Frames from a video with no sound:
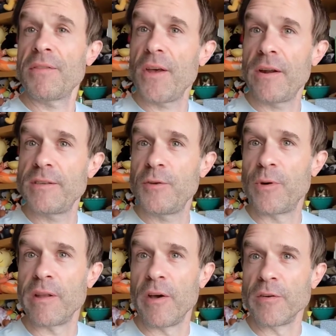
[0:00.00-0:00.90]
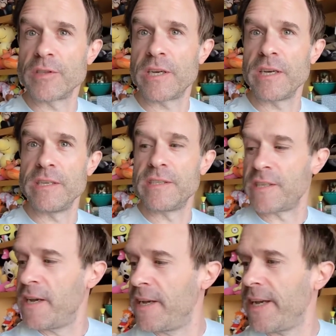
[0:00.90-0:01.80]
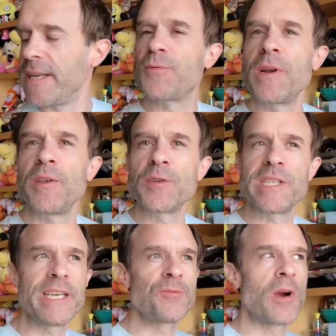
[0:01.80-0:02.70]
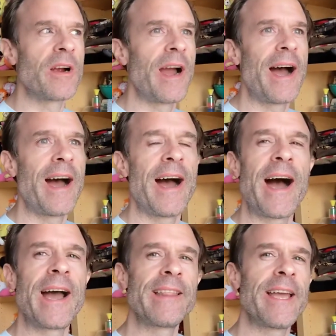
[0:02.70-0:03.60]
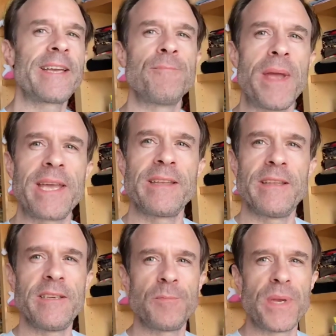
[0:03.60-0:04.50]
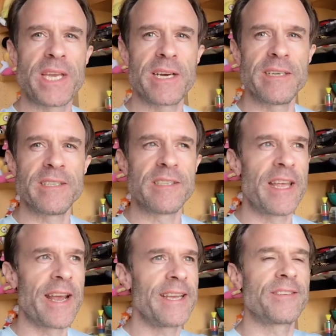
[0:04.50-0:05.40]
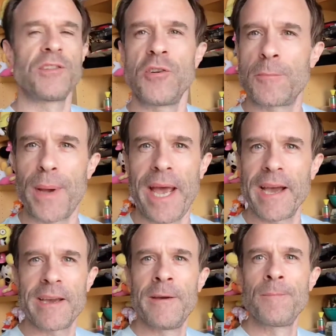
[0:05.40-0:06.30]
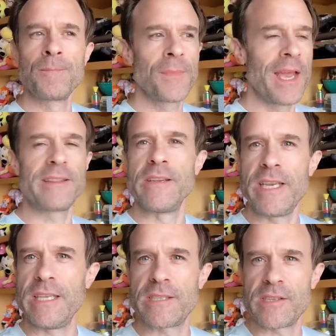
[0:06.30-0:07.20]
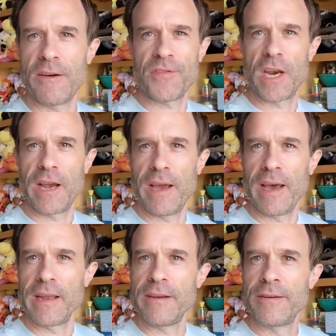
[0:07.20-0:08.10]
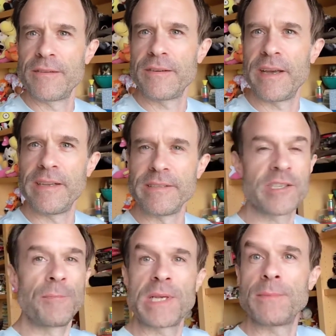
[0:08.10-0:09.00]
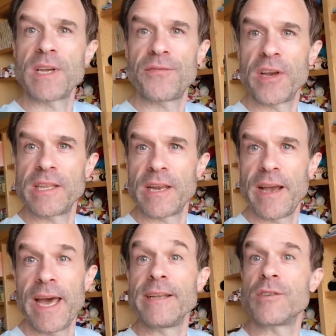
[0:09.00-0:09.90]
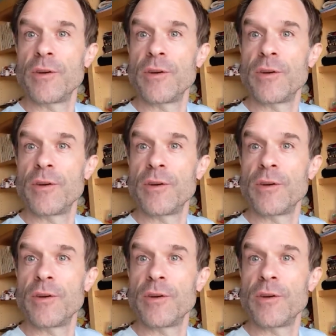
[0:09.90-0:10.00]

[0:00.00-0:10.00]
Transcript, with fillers: And I thought I'd do one of those because it's one of those things where I like making these because then I get to look back at the neat stuff that I had. And sometimes I forget that I had it.